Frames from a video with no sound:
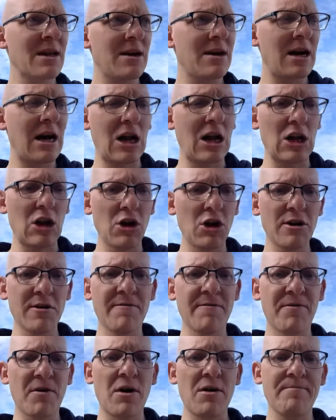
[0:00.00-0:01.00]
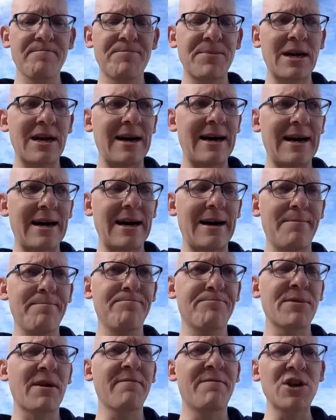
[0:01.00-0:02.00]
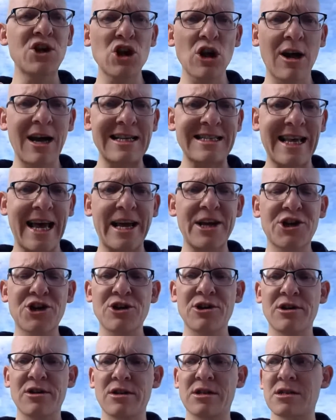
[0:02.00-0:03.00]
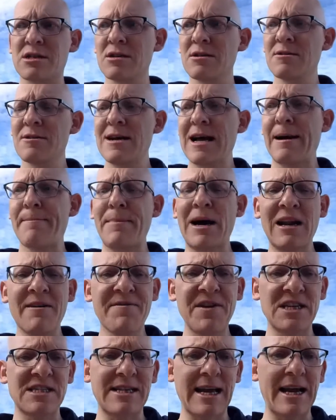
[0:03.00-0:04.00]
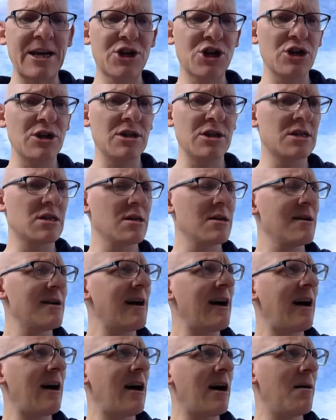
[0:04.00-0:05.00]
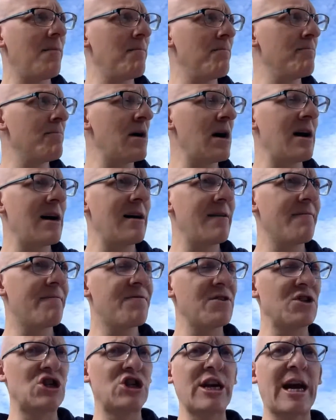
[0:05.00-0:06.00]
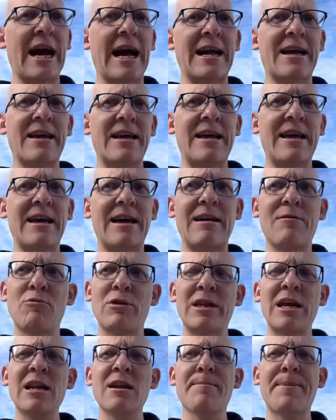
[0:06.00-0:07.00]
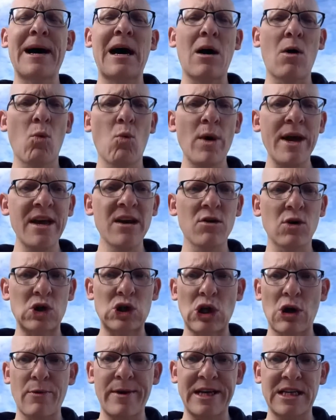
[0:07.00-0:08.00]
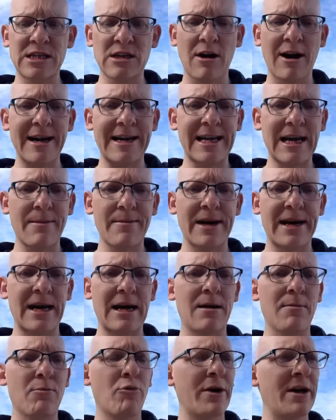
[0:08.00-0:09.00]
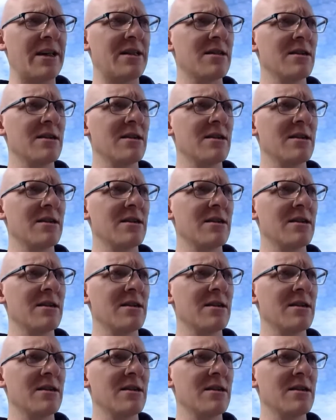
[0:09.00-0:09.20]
a lot of visualizations and manifestations for Jack. Within about a week or so, he started coming up with